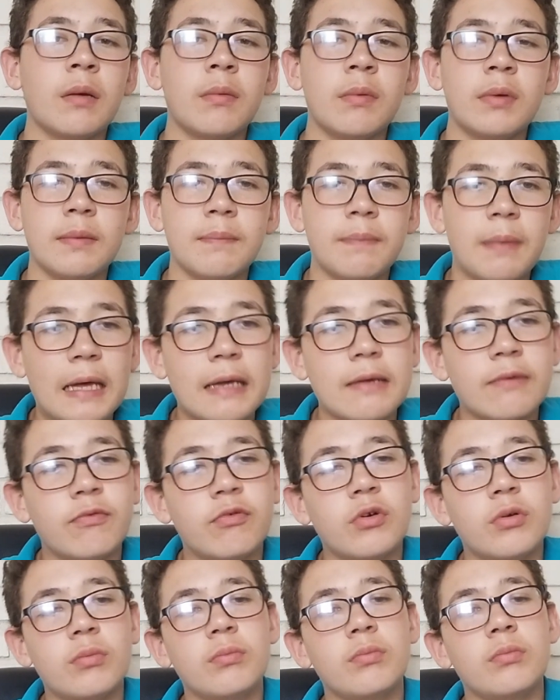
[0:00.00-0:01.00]
coming back
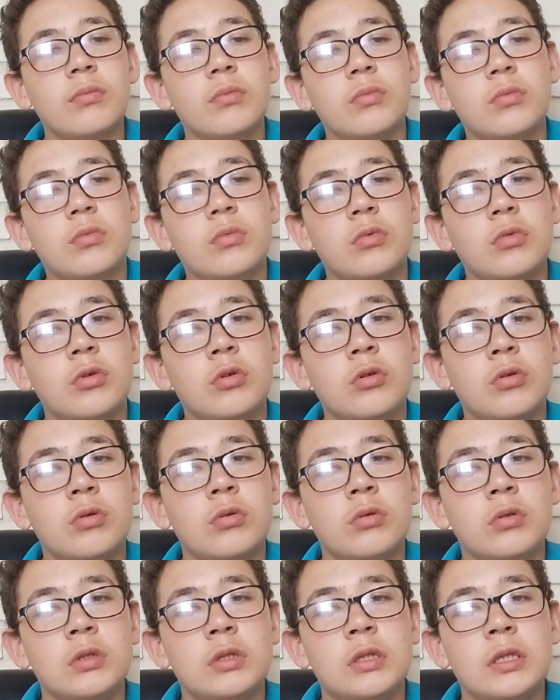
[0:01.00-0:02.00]
from
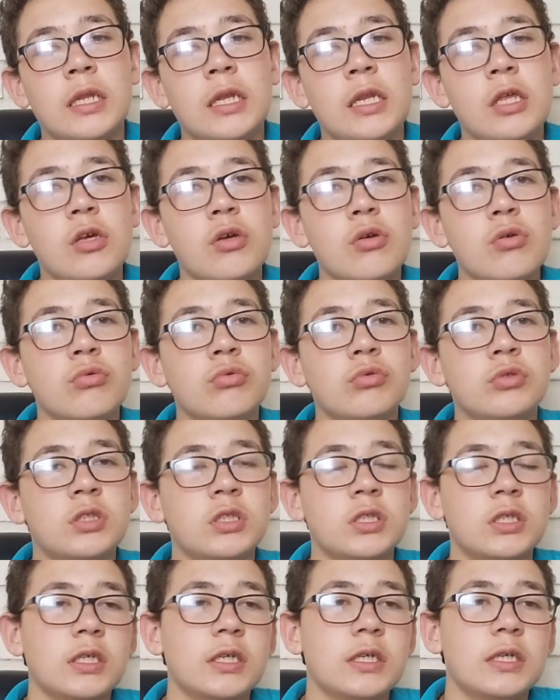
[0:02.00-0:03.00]
the
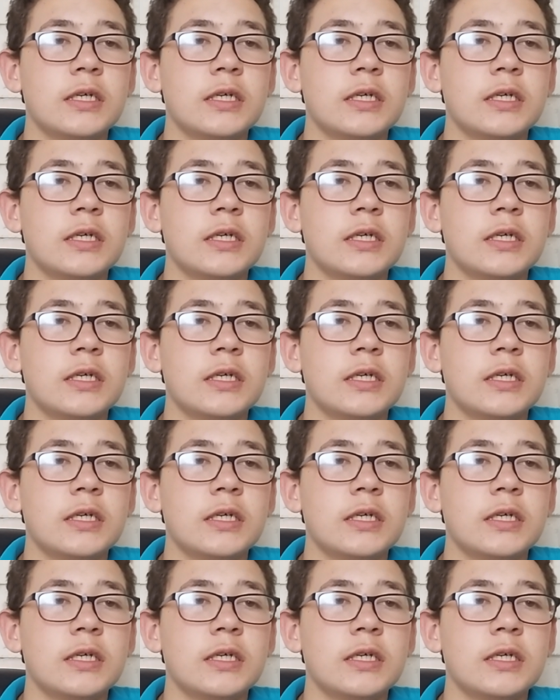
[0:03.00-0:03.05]
news